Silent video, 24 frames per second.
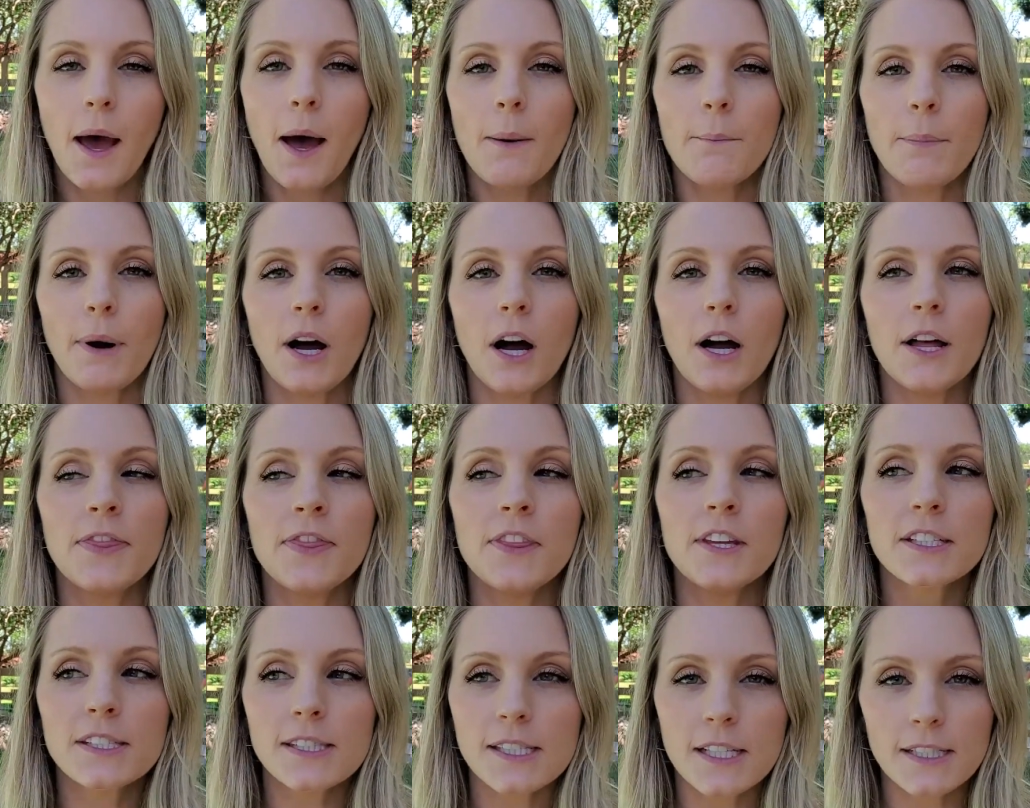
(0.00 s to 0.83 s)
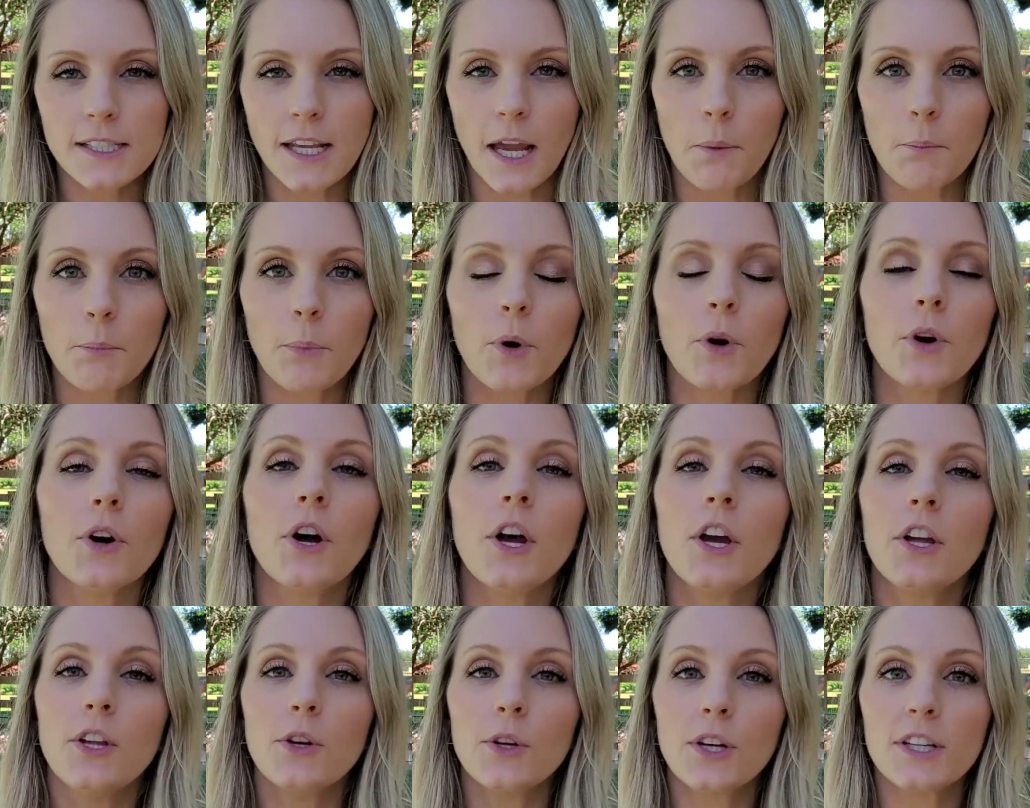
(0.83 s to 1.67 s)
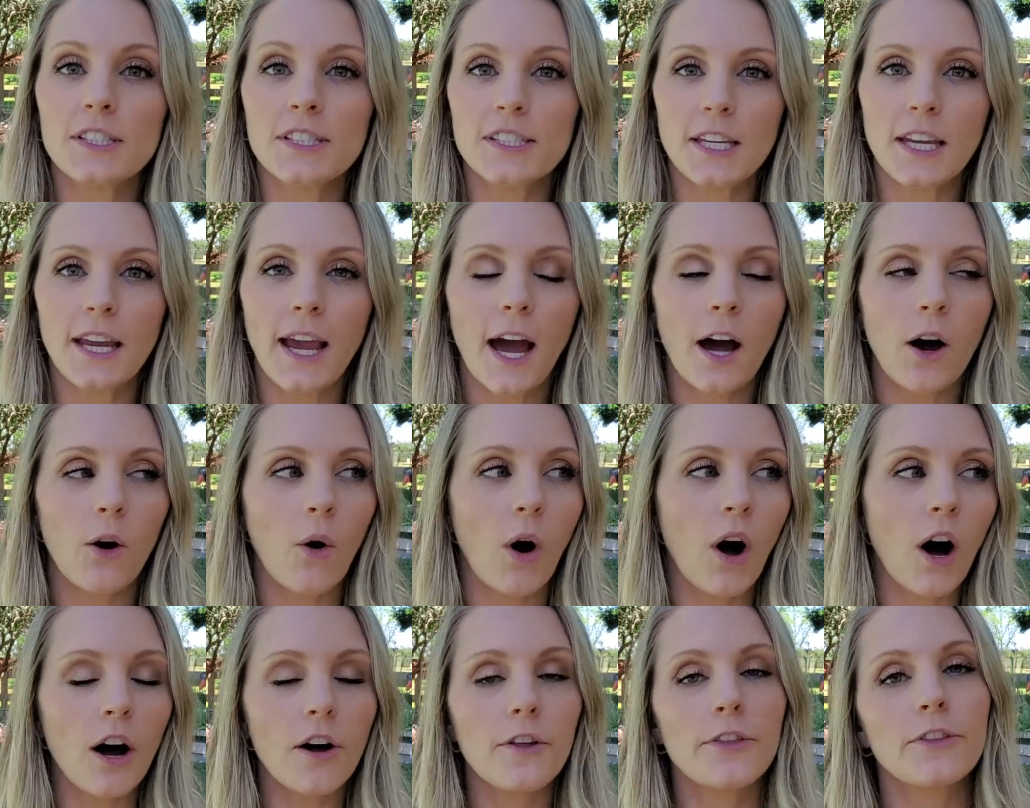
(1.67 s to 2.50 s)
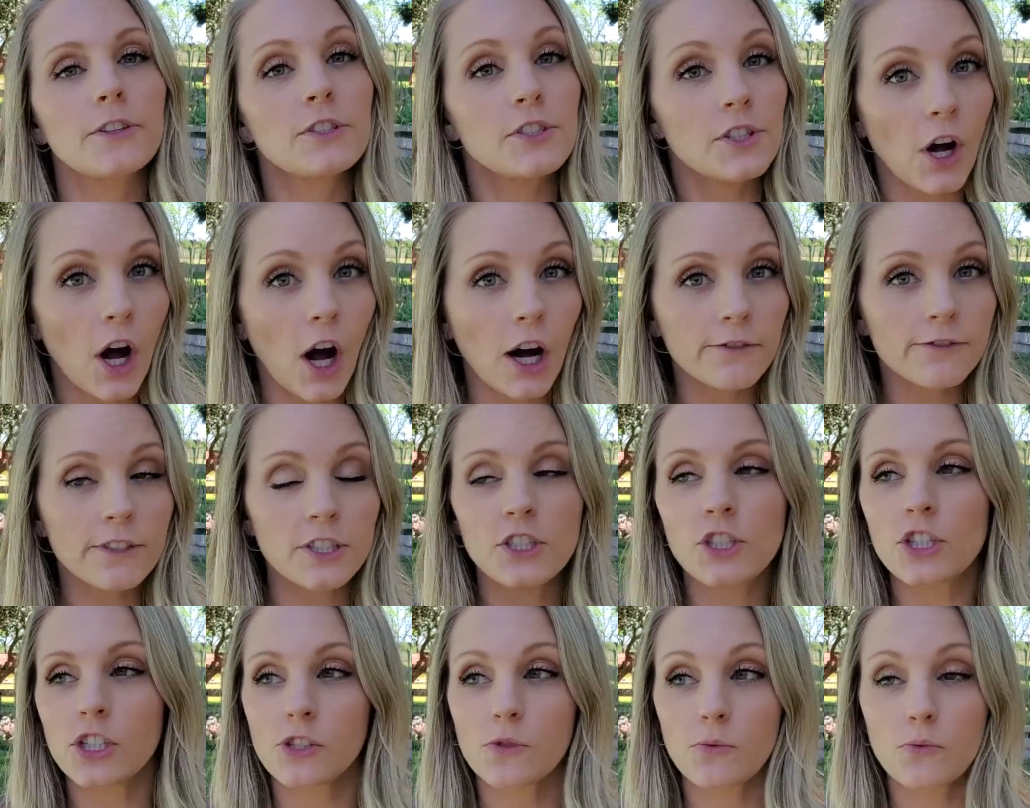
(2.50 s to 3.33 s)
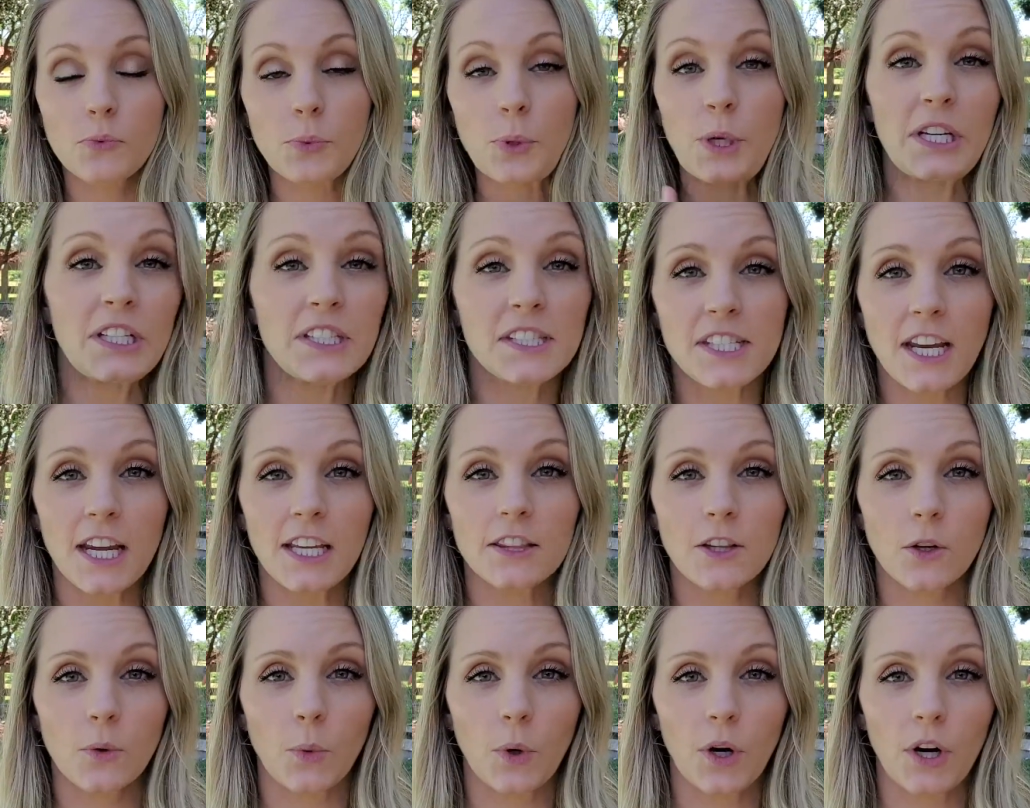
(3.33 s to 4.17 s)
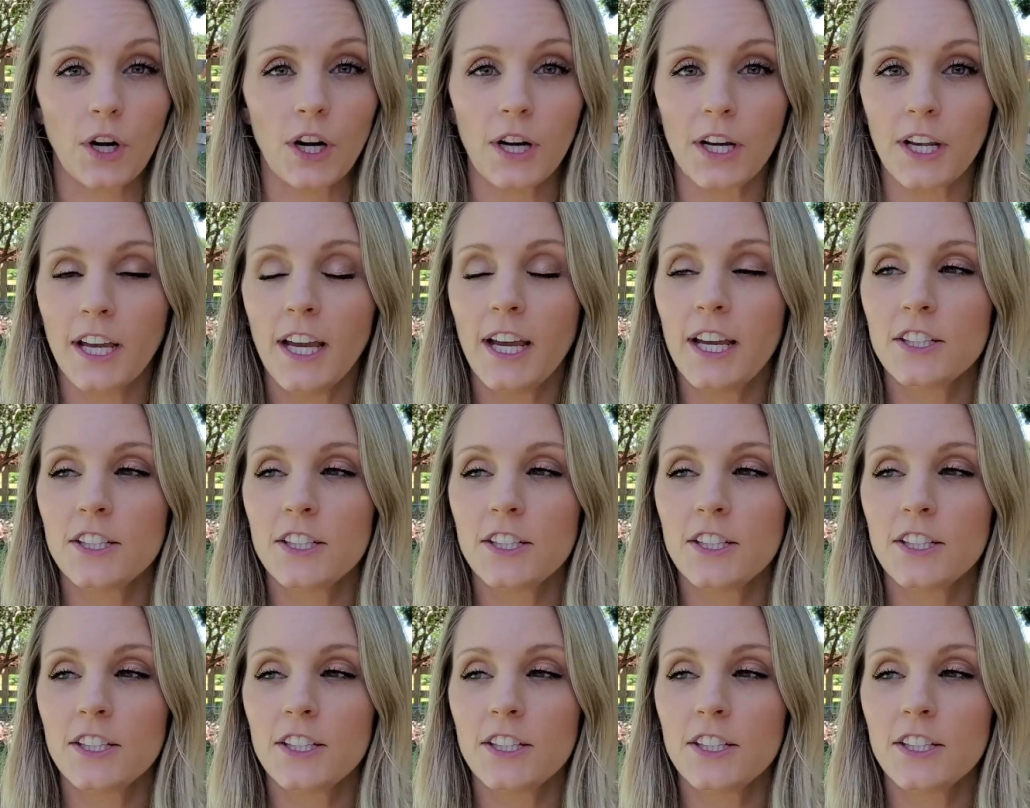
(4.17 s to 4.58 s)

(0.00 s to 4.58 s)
But on this example, you can see how authors often just restate the word